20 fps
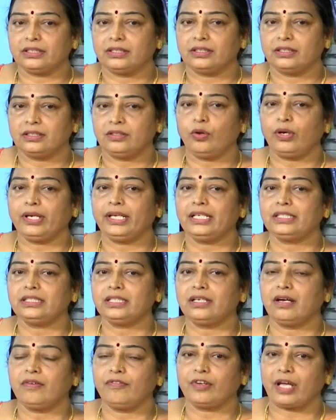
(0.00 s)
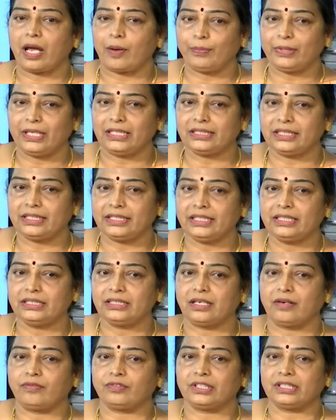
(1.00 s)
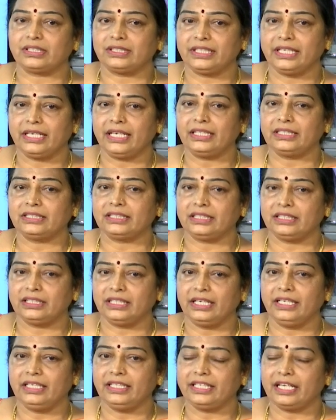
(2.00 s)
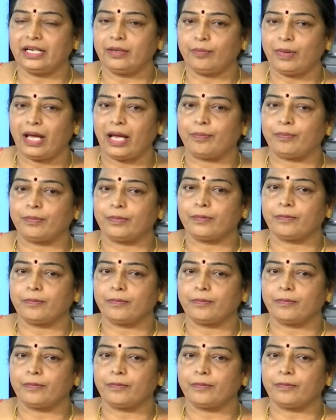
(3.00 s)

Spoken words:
location of capital cities of the states in Indian map.